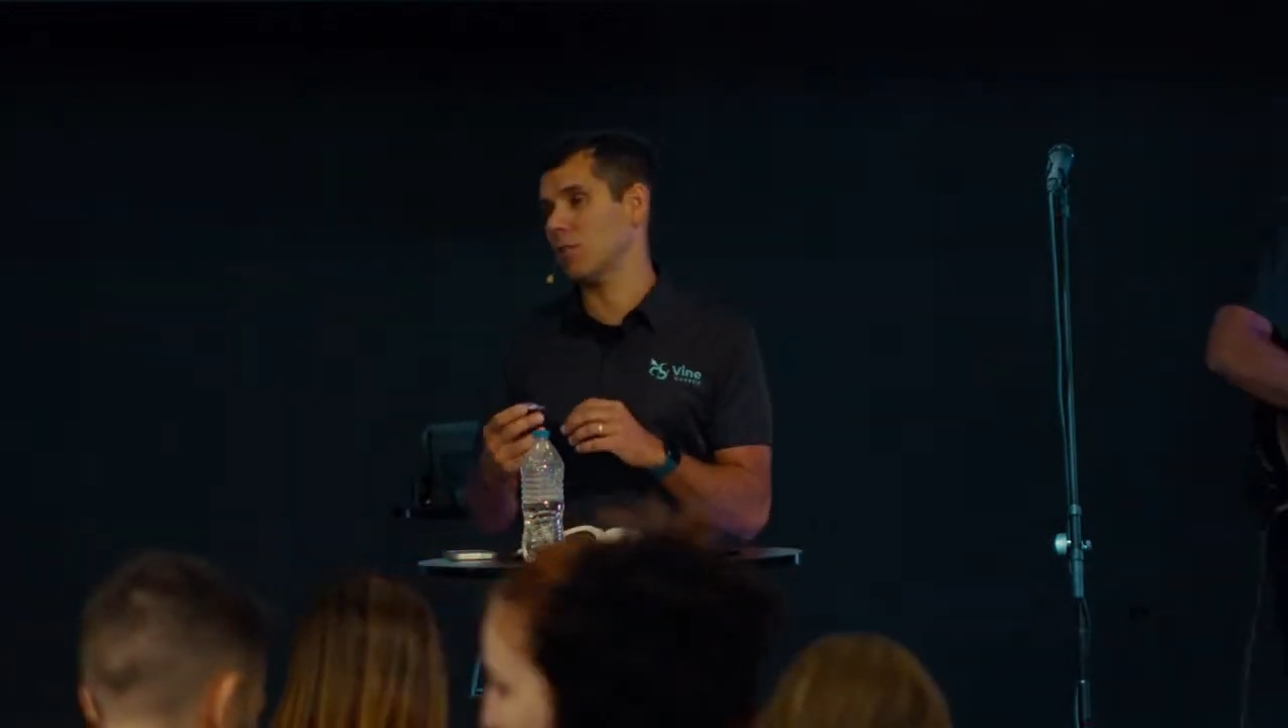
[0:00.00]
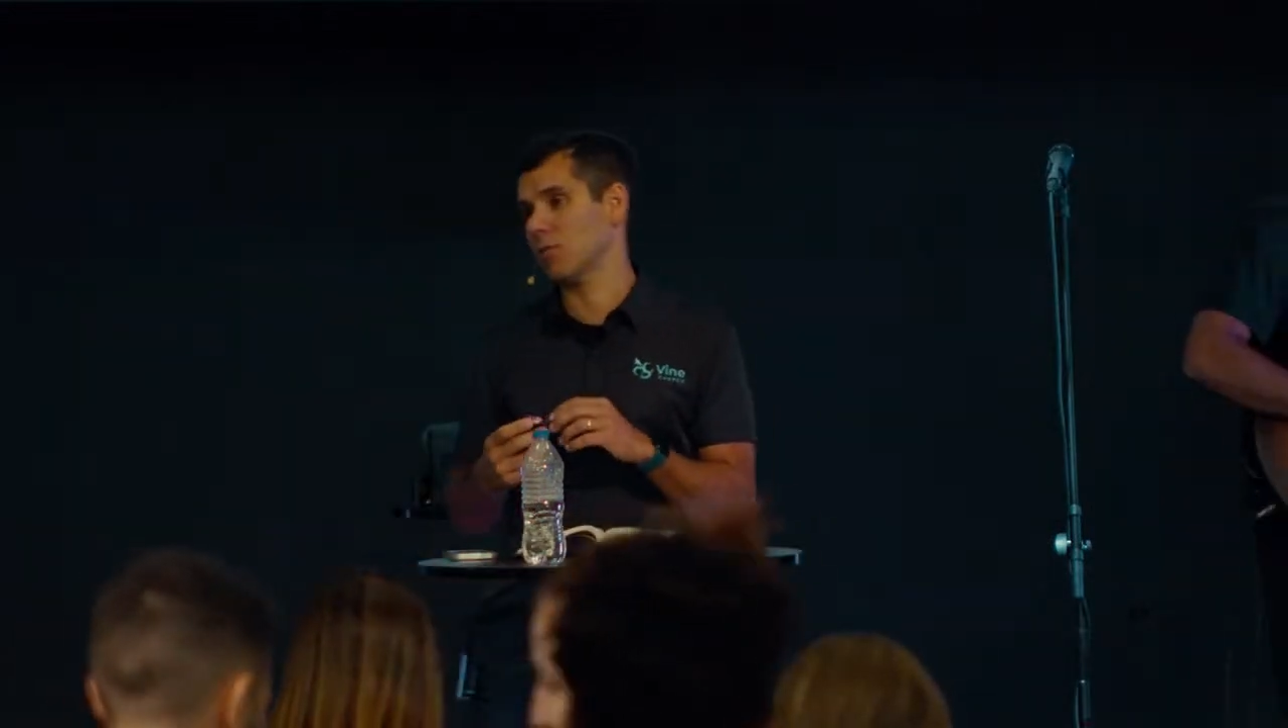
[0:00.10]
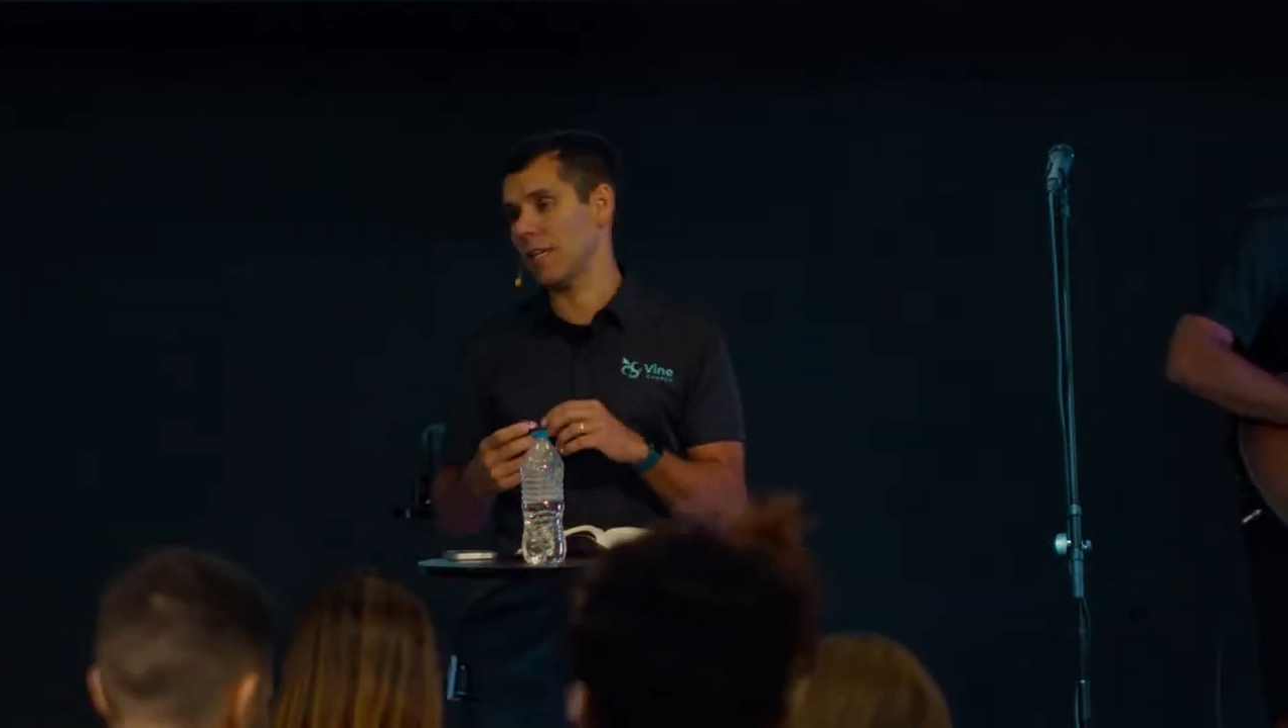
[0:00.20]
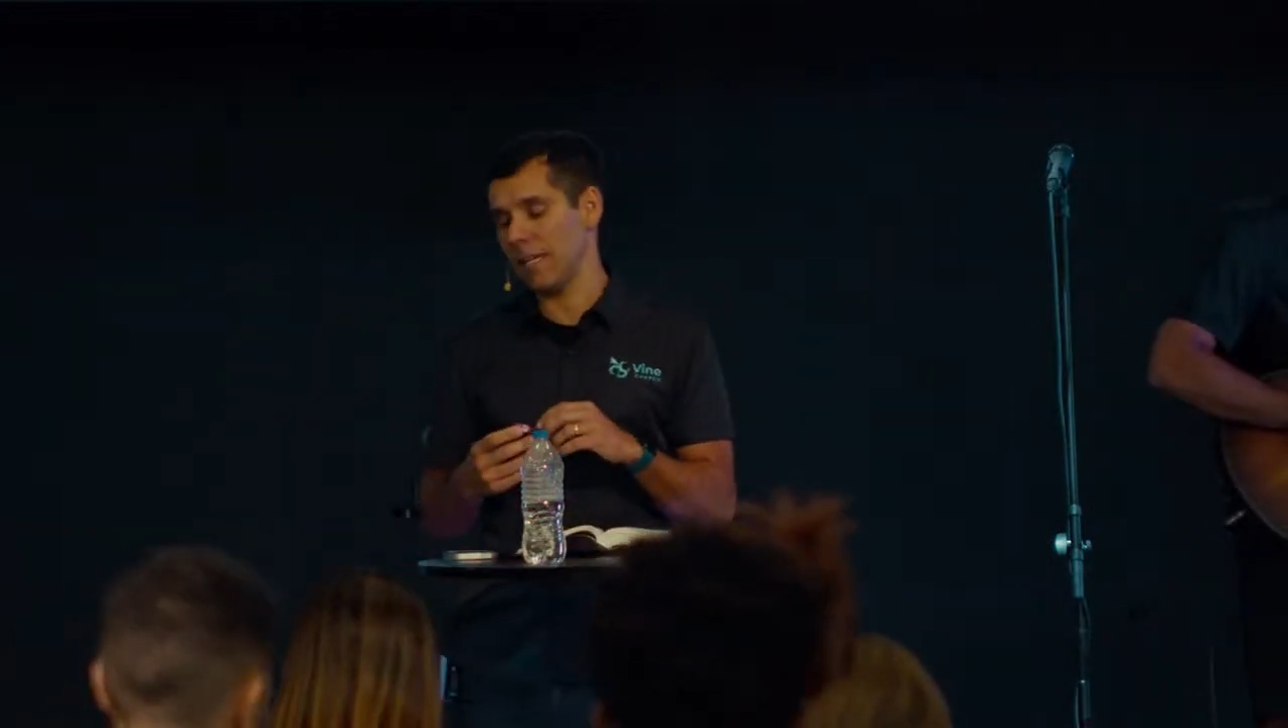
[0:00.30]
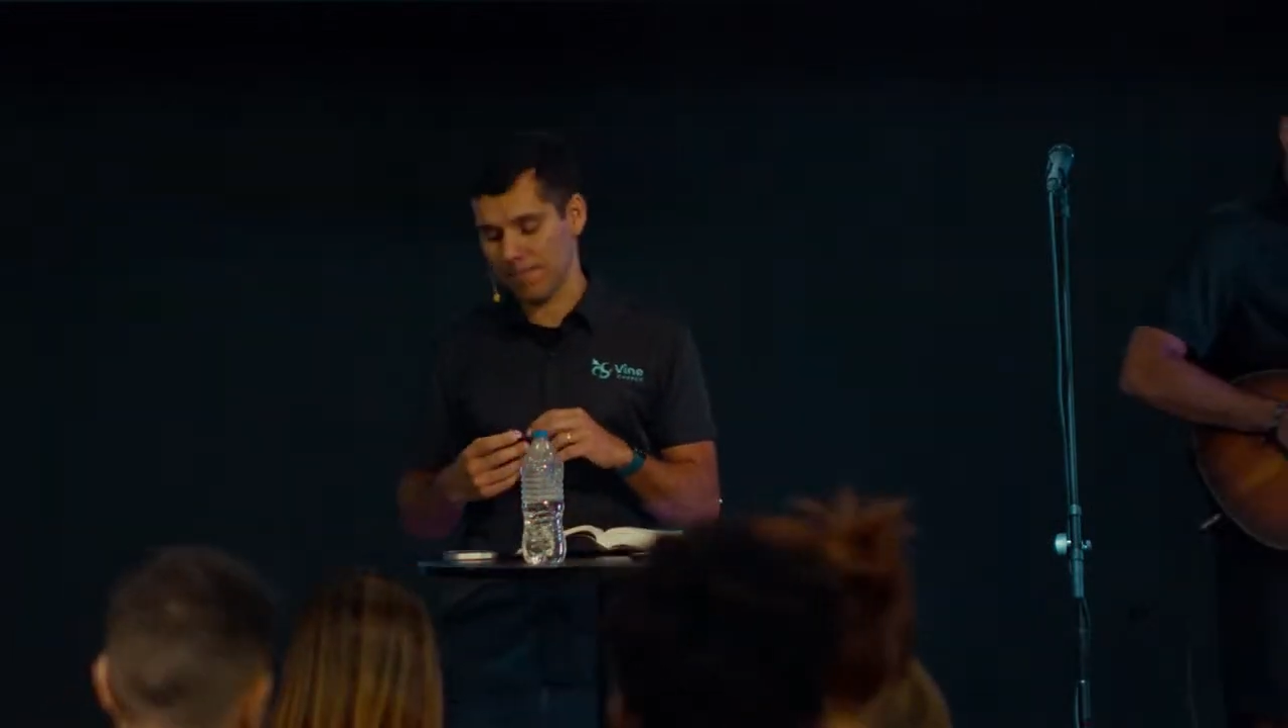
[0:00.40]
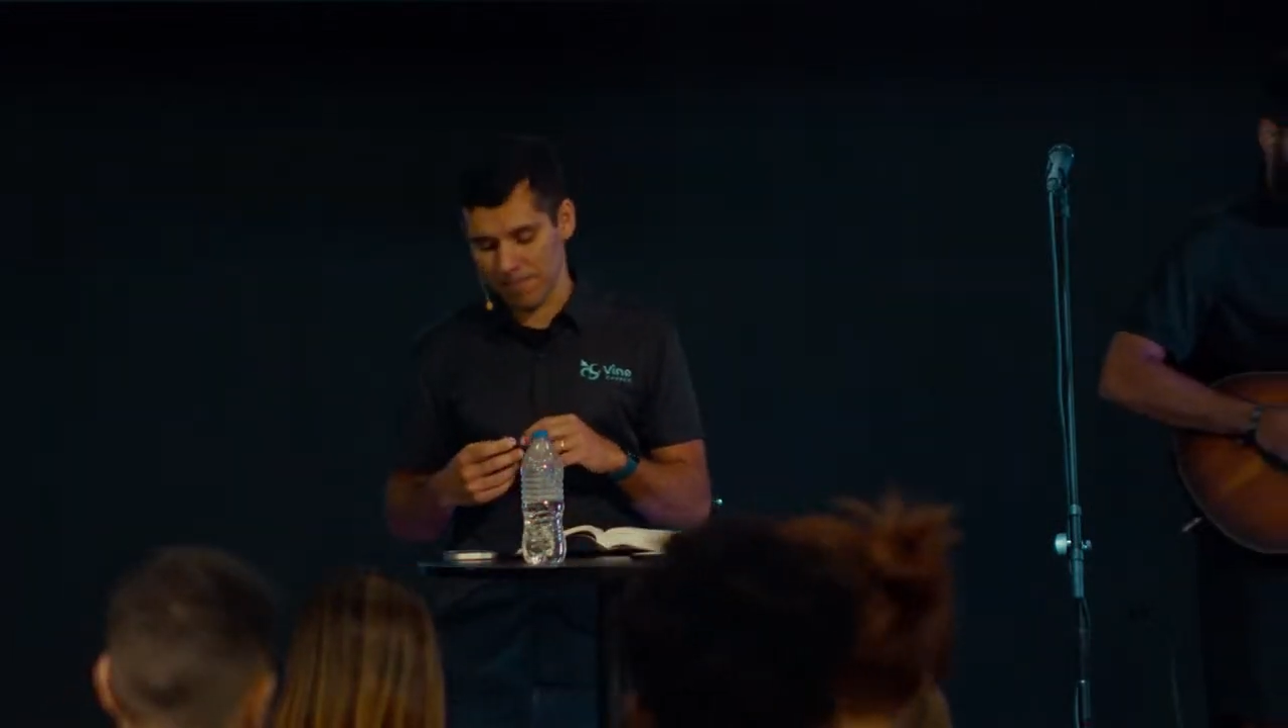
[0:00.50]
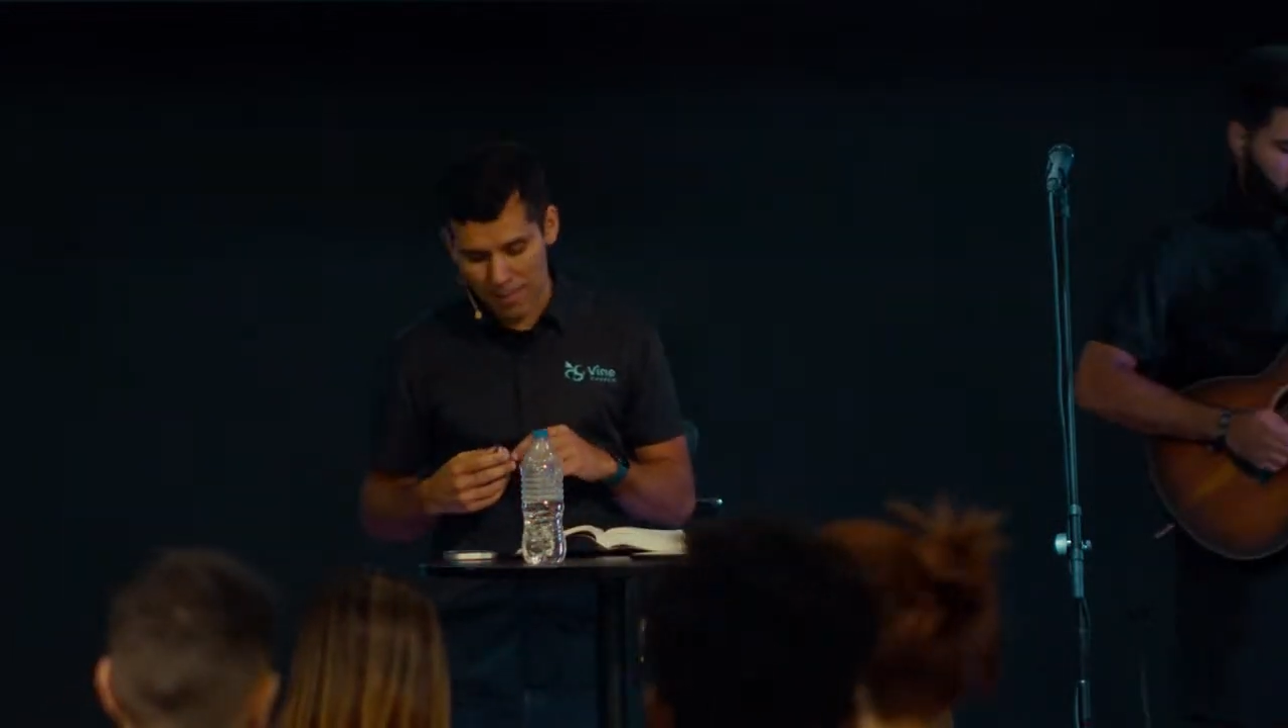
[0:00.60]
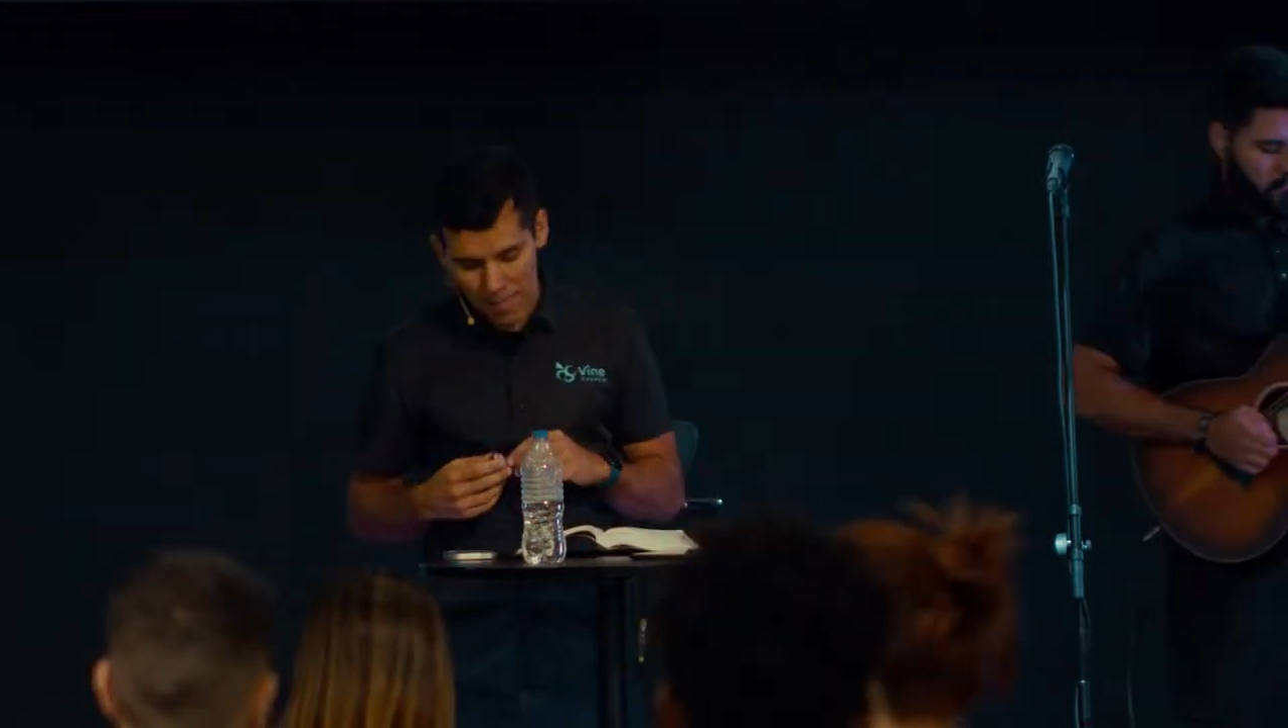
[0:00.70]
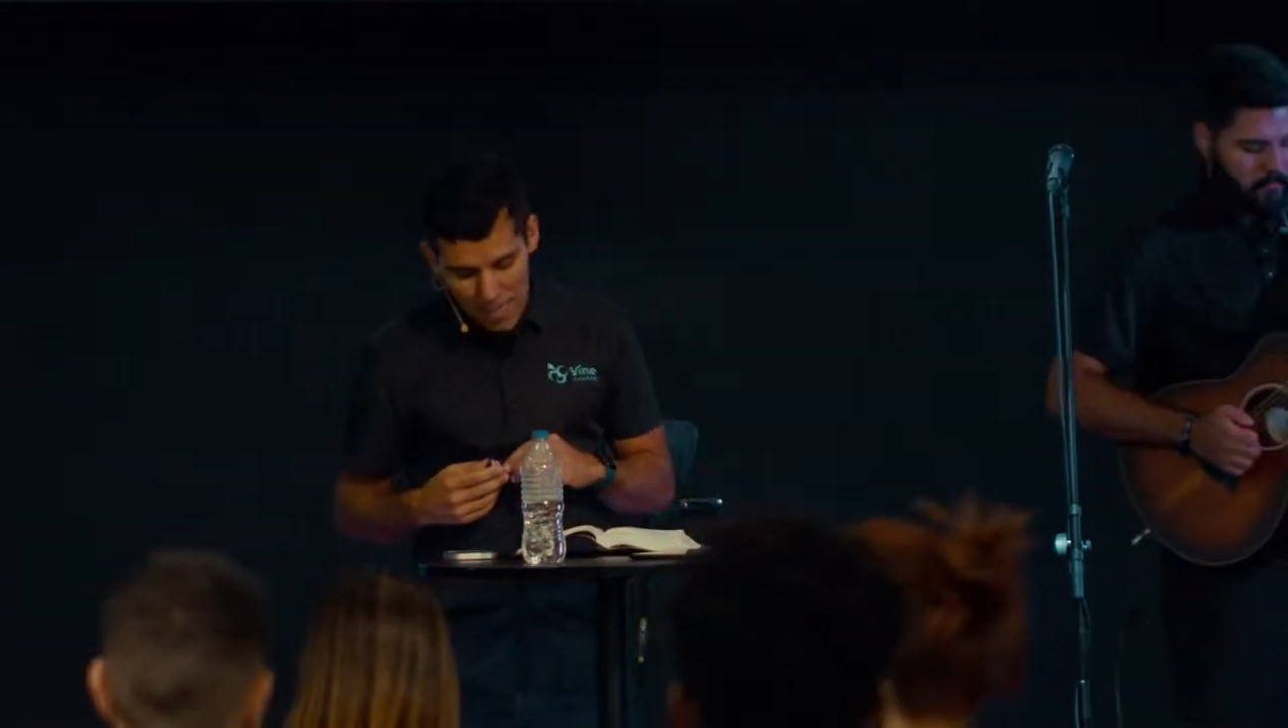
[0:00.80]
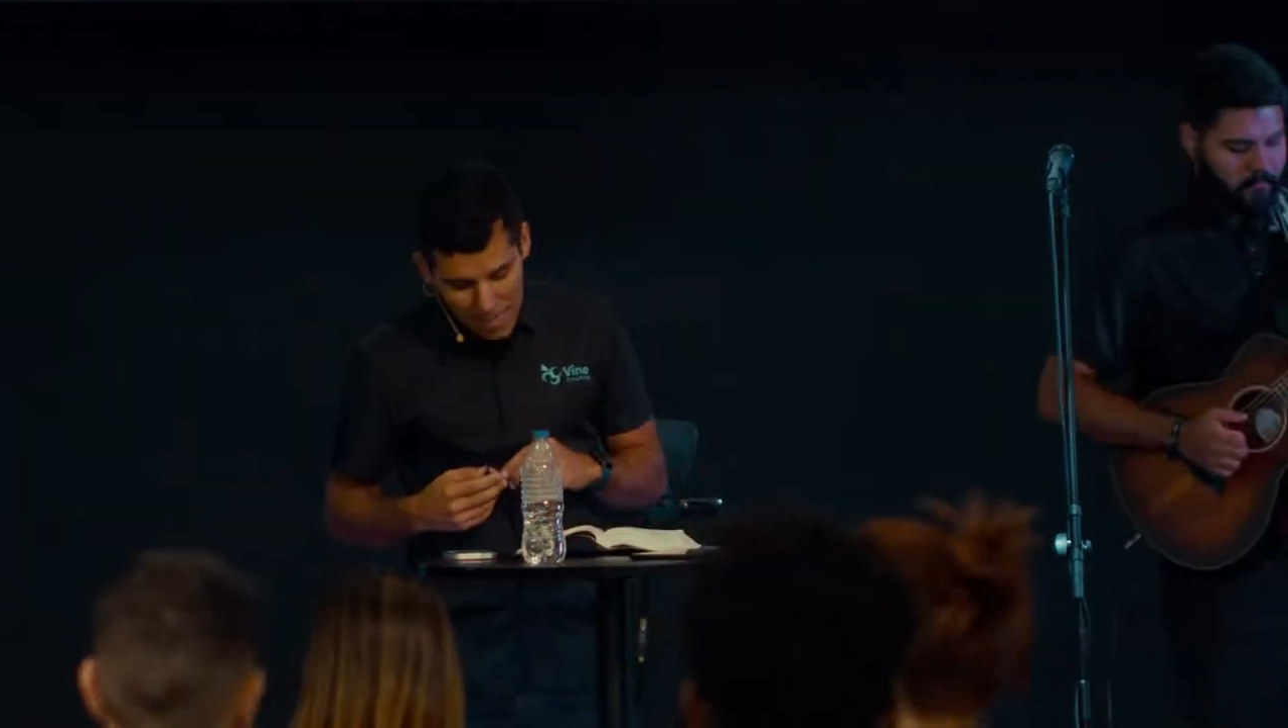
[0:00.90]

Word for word: day. And